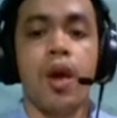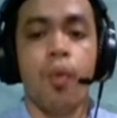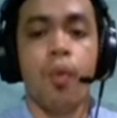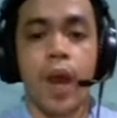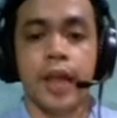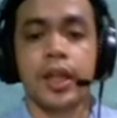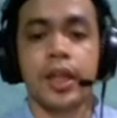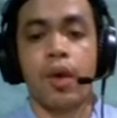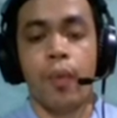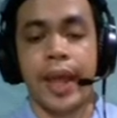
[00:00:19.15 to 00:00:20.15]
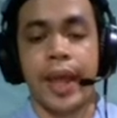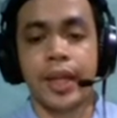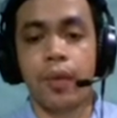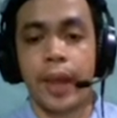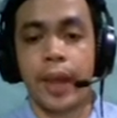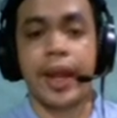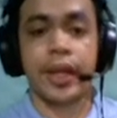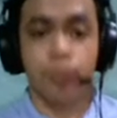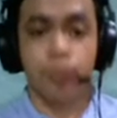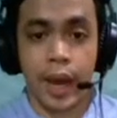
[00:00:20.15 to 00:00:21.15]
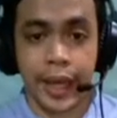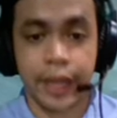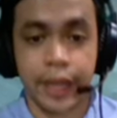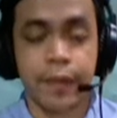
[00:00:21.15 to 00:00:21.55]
what, when, where, and why.